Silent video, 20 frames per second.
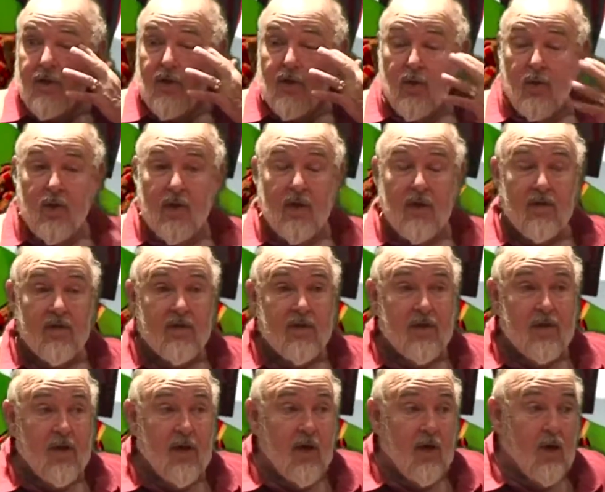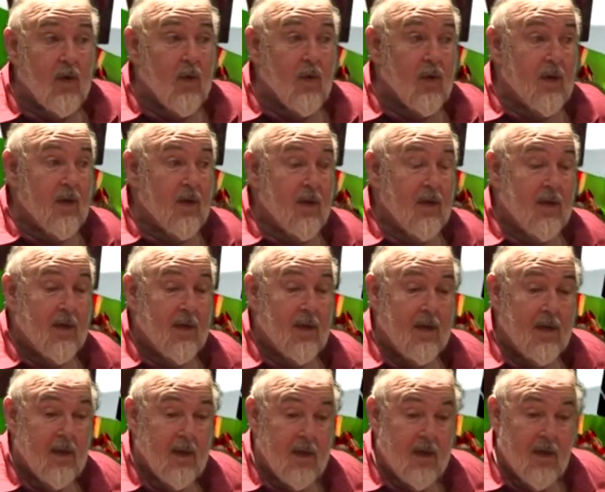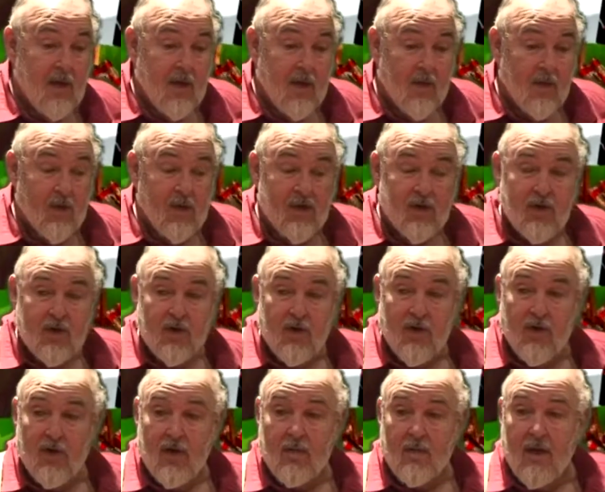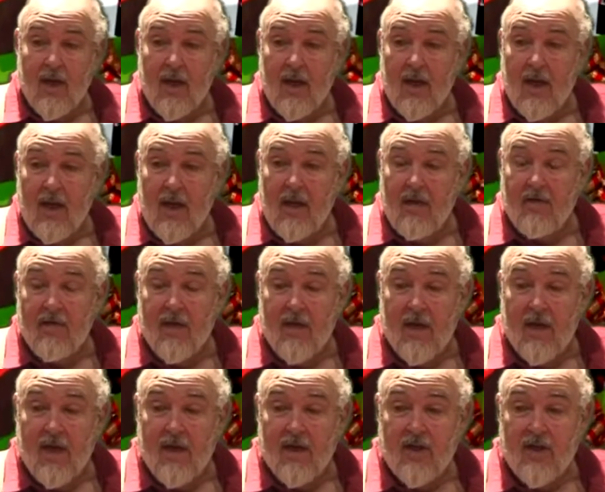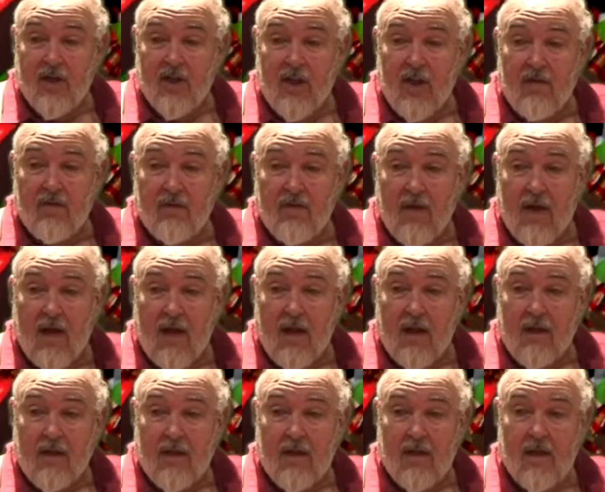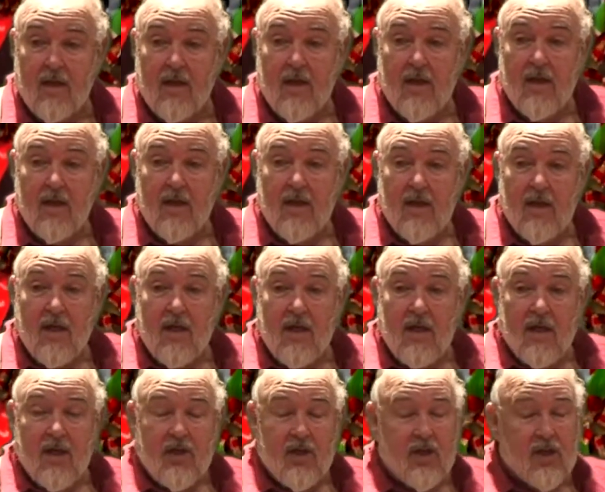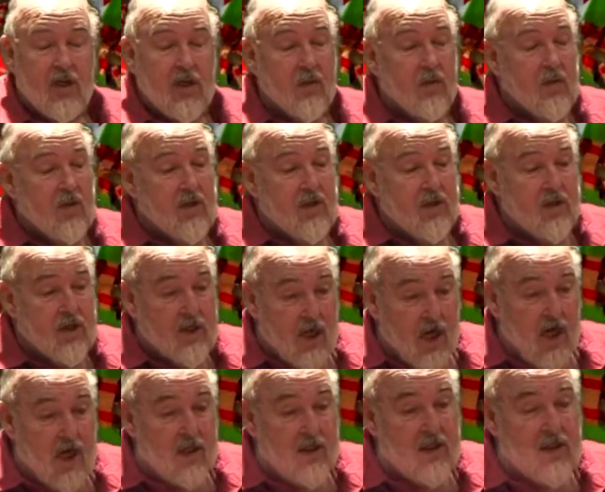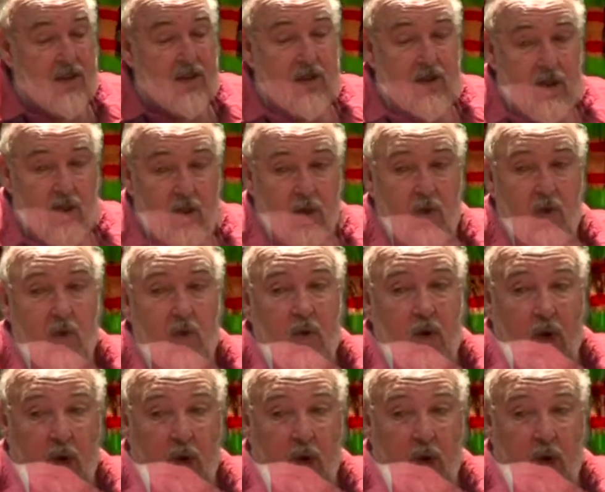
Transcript: 2 years ago, when she turned about 11, and she felt she was just too